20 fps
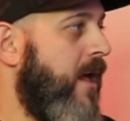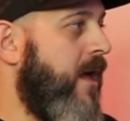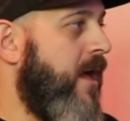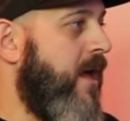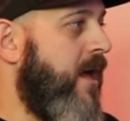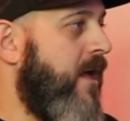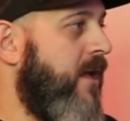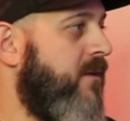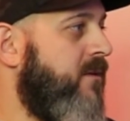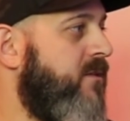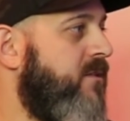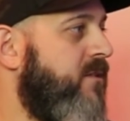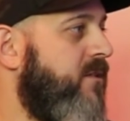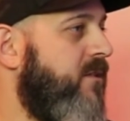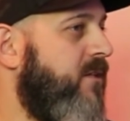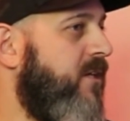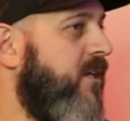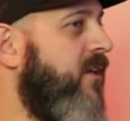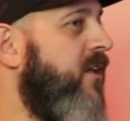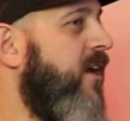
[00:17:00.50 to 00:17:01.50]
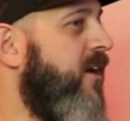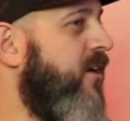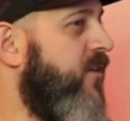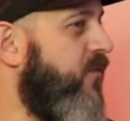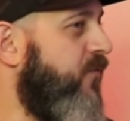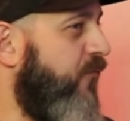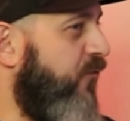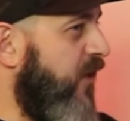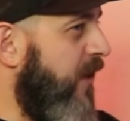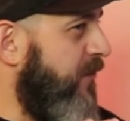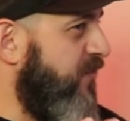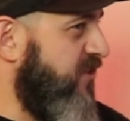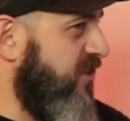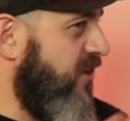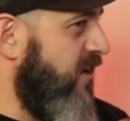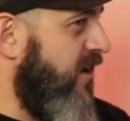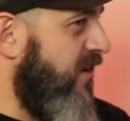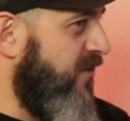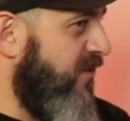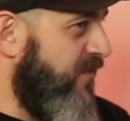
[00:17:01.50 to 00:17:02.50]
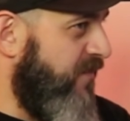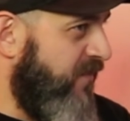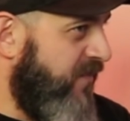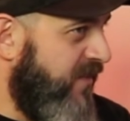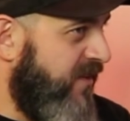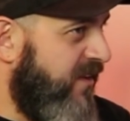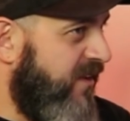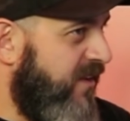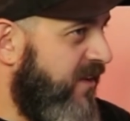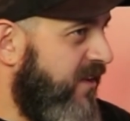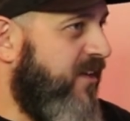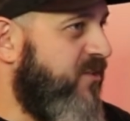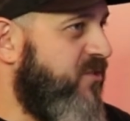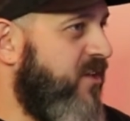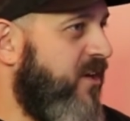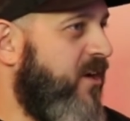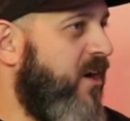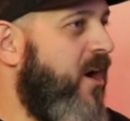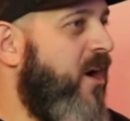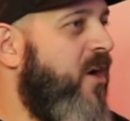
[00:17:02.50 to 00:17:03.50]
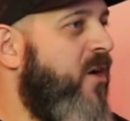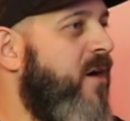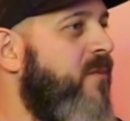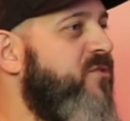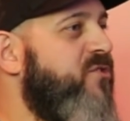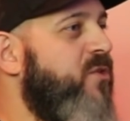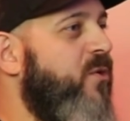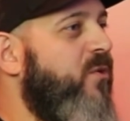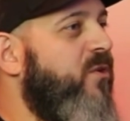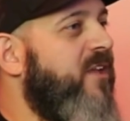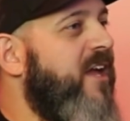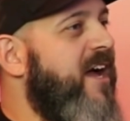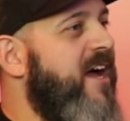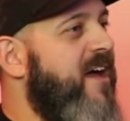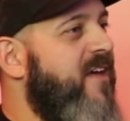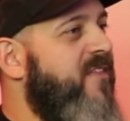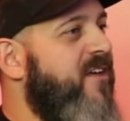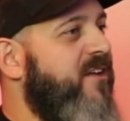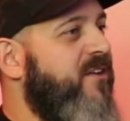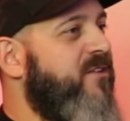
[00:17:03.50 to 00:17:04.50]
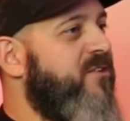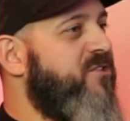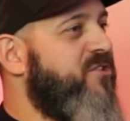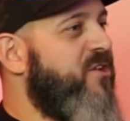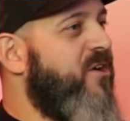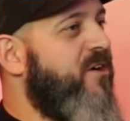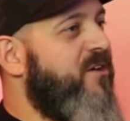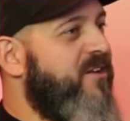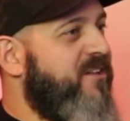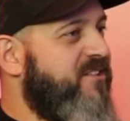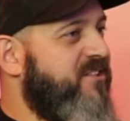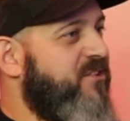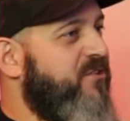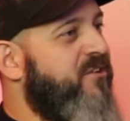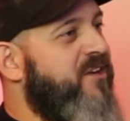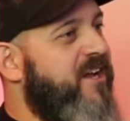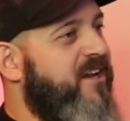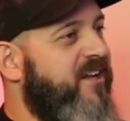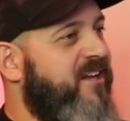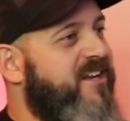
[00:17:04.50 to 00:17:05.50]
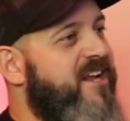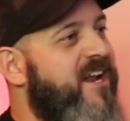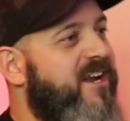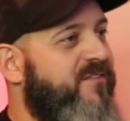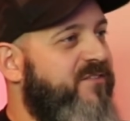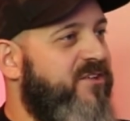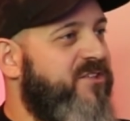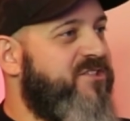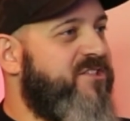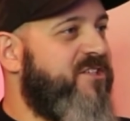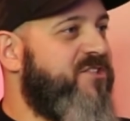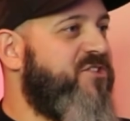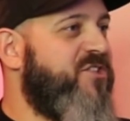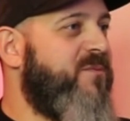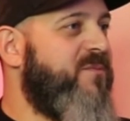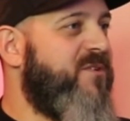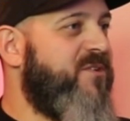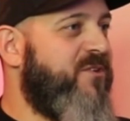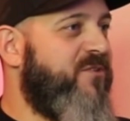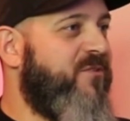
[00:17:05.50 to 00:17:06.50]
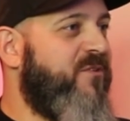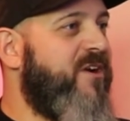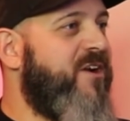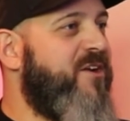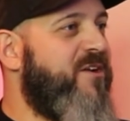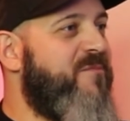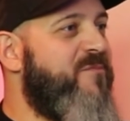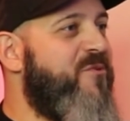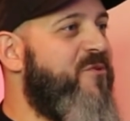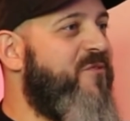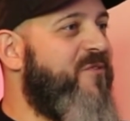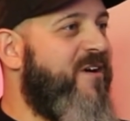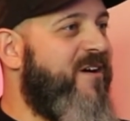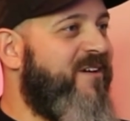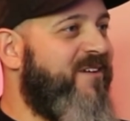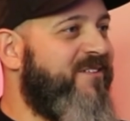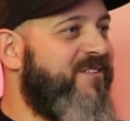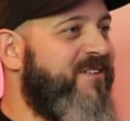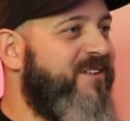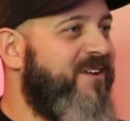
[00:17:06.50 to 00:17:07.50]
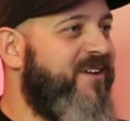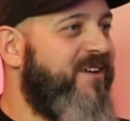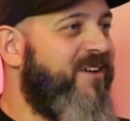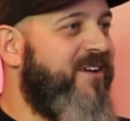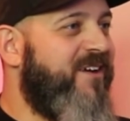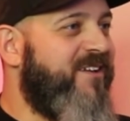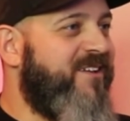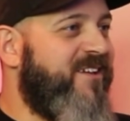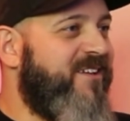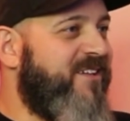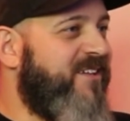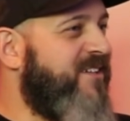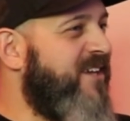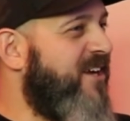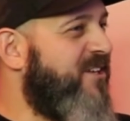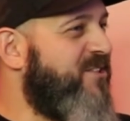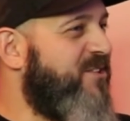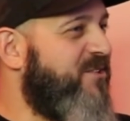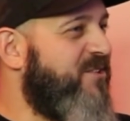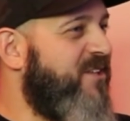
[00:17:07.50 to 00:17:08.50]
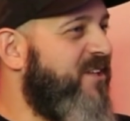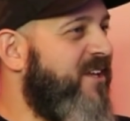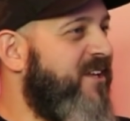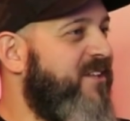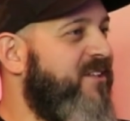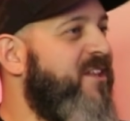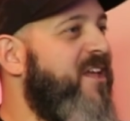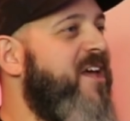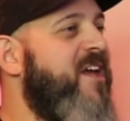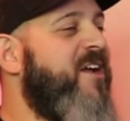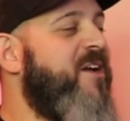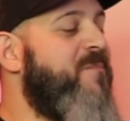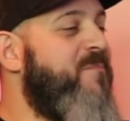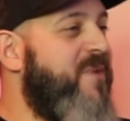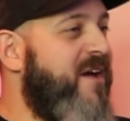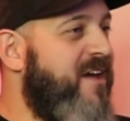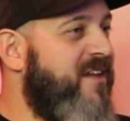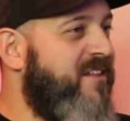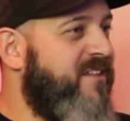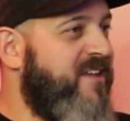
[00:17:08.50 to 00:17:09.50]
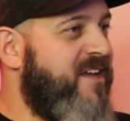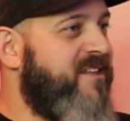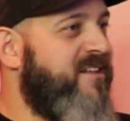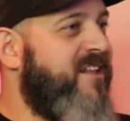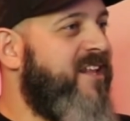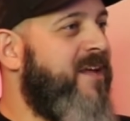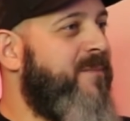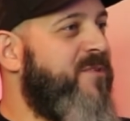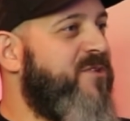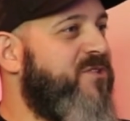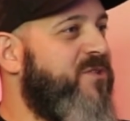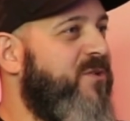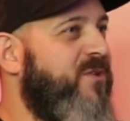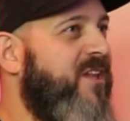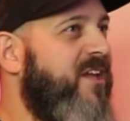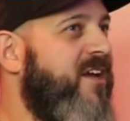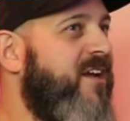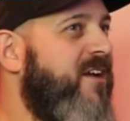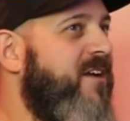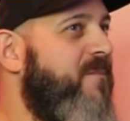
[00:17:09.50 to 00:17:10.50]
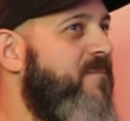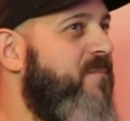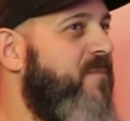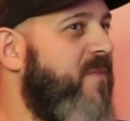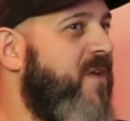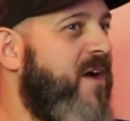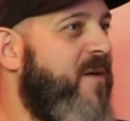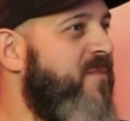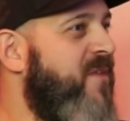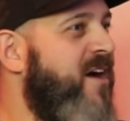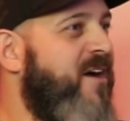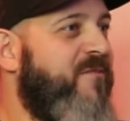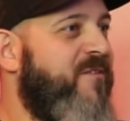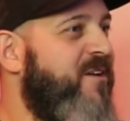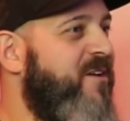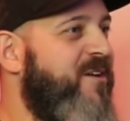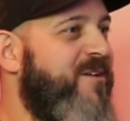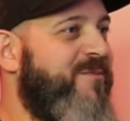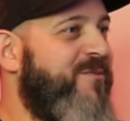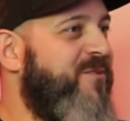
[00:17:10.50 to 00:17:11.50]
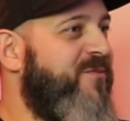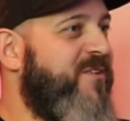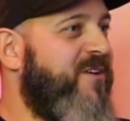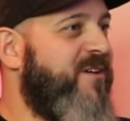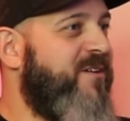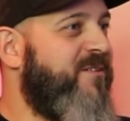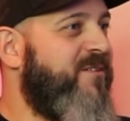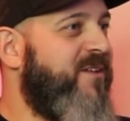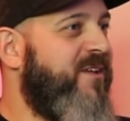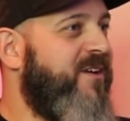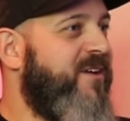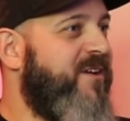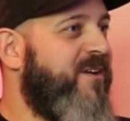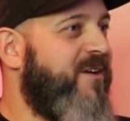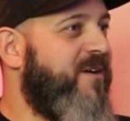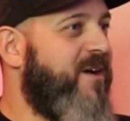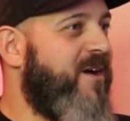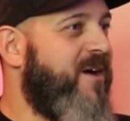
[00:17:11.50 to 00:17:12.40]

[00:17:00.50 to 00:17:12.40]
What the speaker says: and he like flips it on him. He's like, oh, I'm so glad that you're getting it out of your system and you're ready to move on. And Dexter, like laying in bed at the end of the episode, like, I'm not ready to move on. Like,